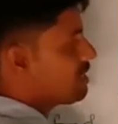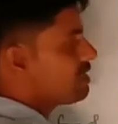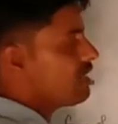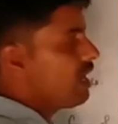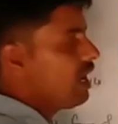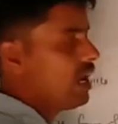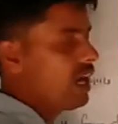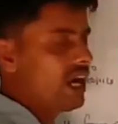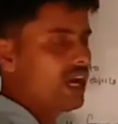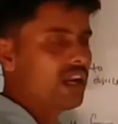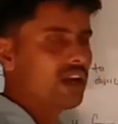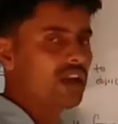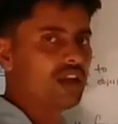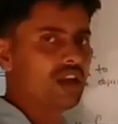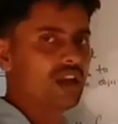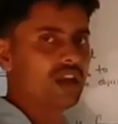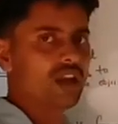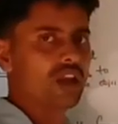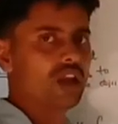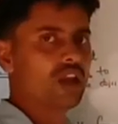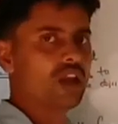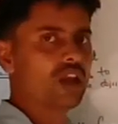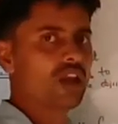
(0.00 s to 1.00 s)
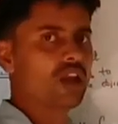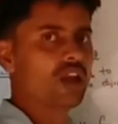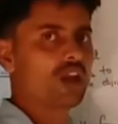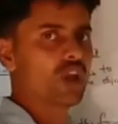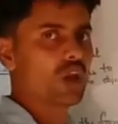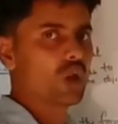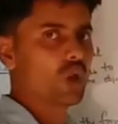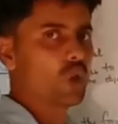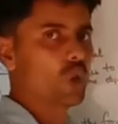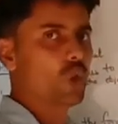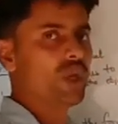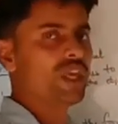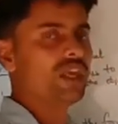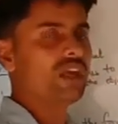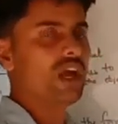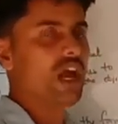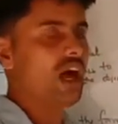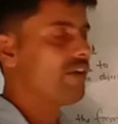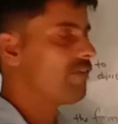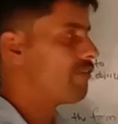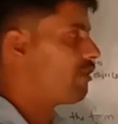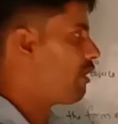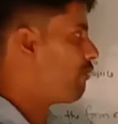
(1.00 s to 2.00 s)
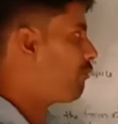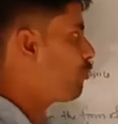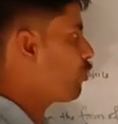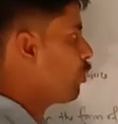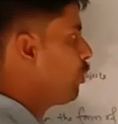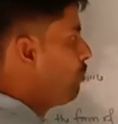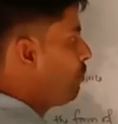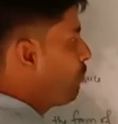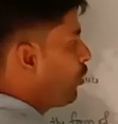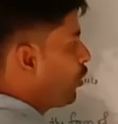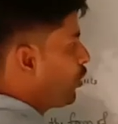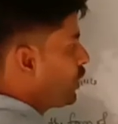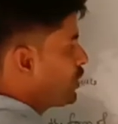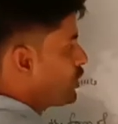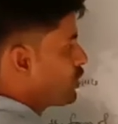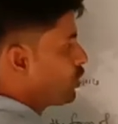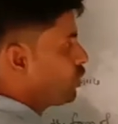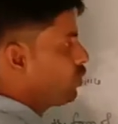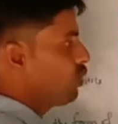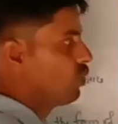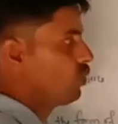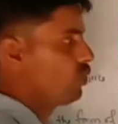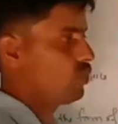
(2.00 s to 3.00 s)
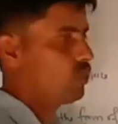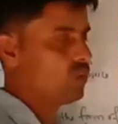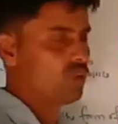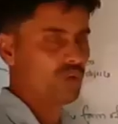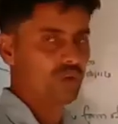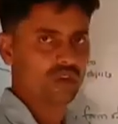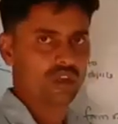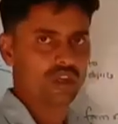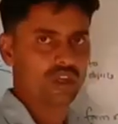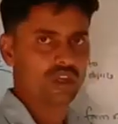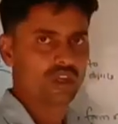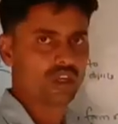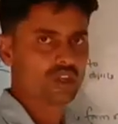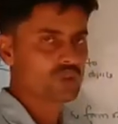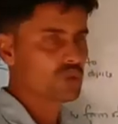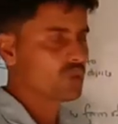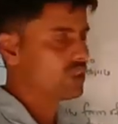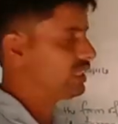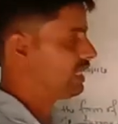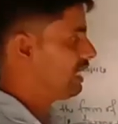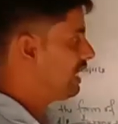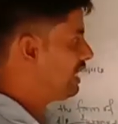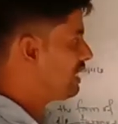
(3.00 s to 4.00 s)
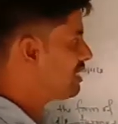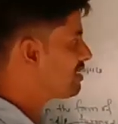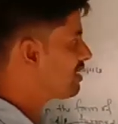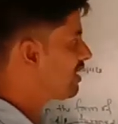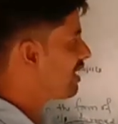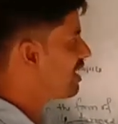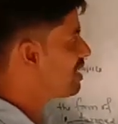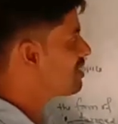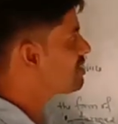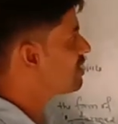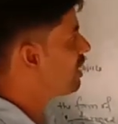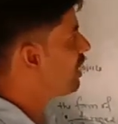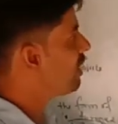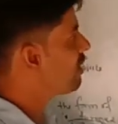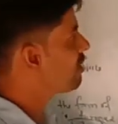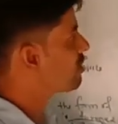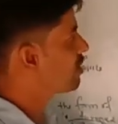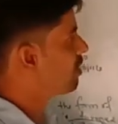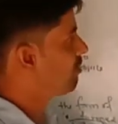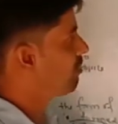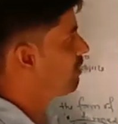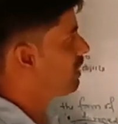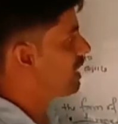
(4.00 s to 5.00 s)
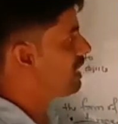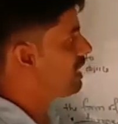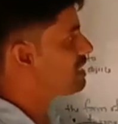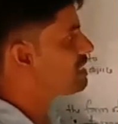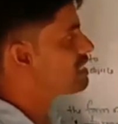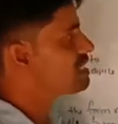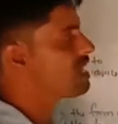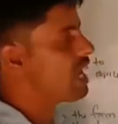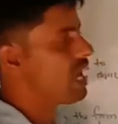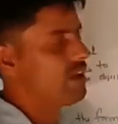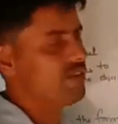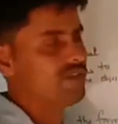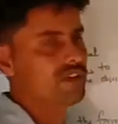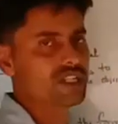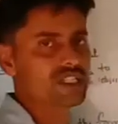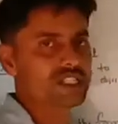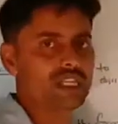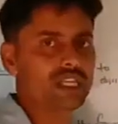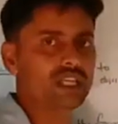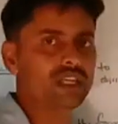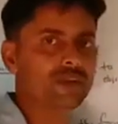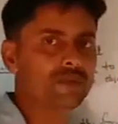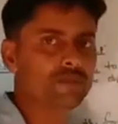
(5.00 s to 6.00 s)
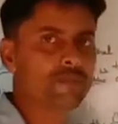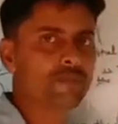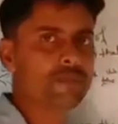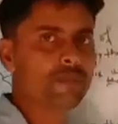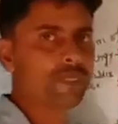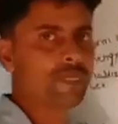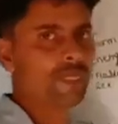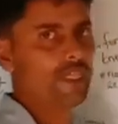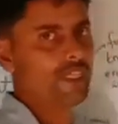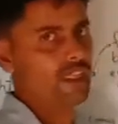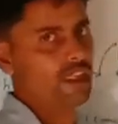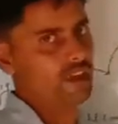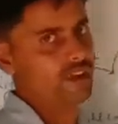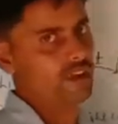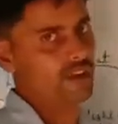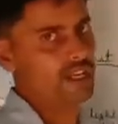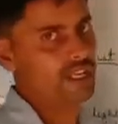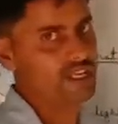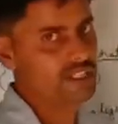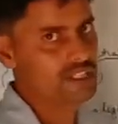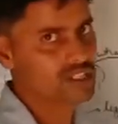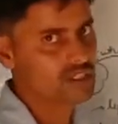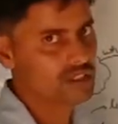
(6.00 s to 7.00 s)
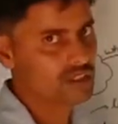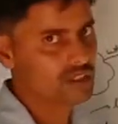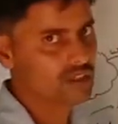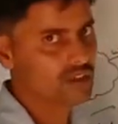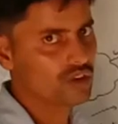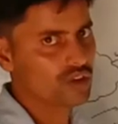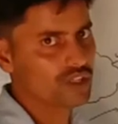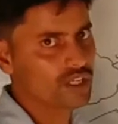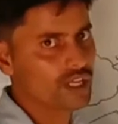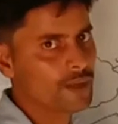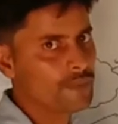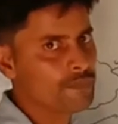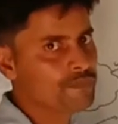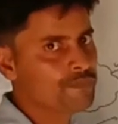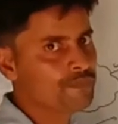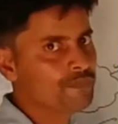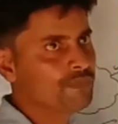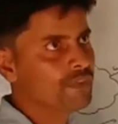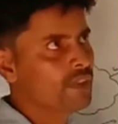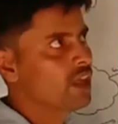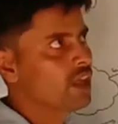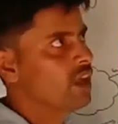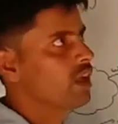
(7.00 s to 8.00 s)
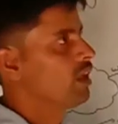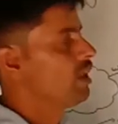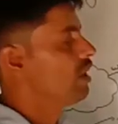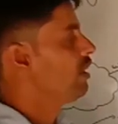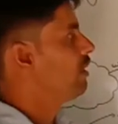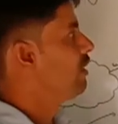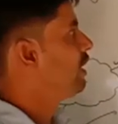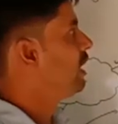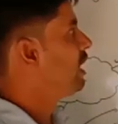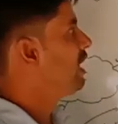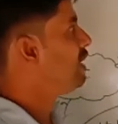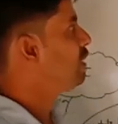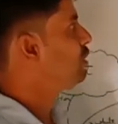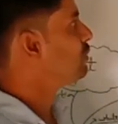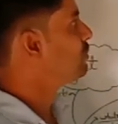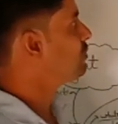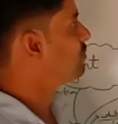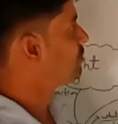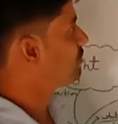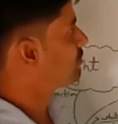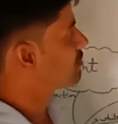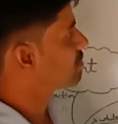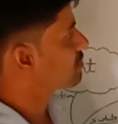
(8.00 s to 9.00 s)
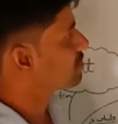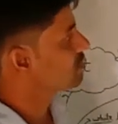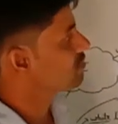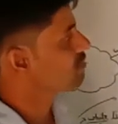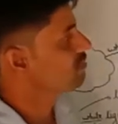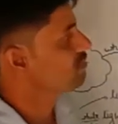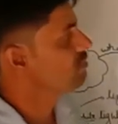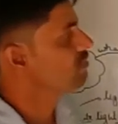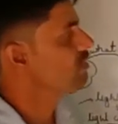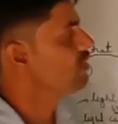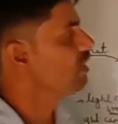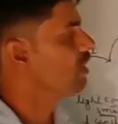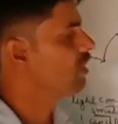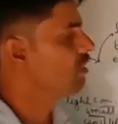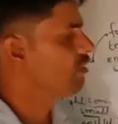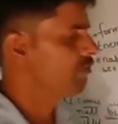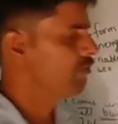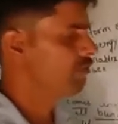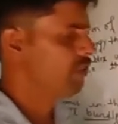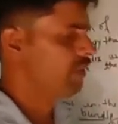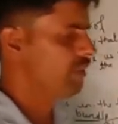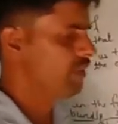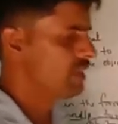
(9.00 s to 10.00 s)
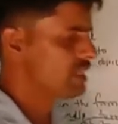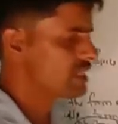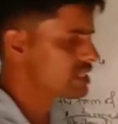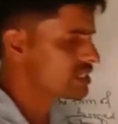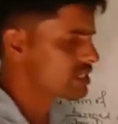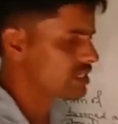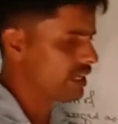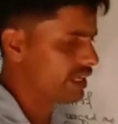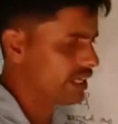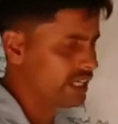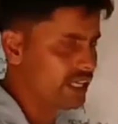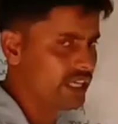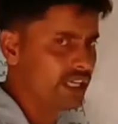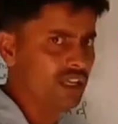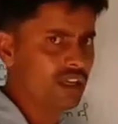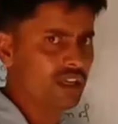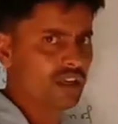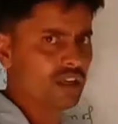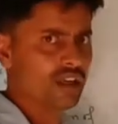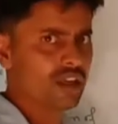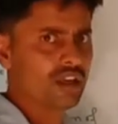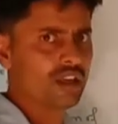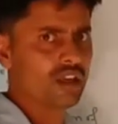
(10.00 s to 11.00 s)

rays are going away from point O. So these rays are termed as diverging rays. Okay, now we will study